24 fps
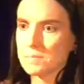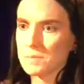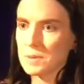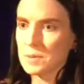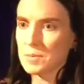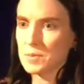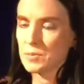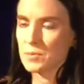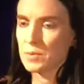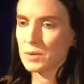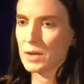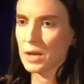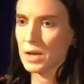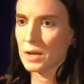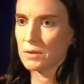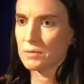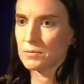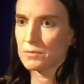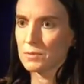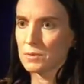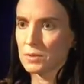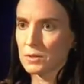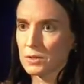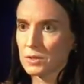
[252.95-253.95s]
people will kind
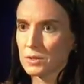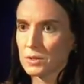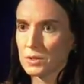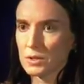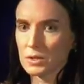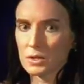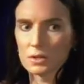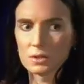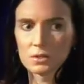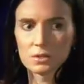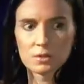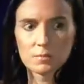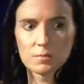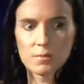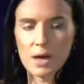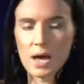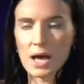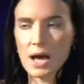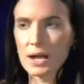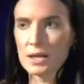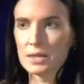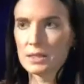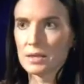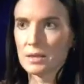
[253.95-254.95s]
of look
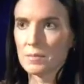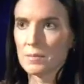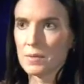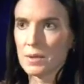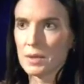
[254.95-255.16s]
behind them,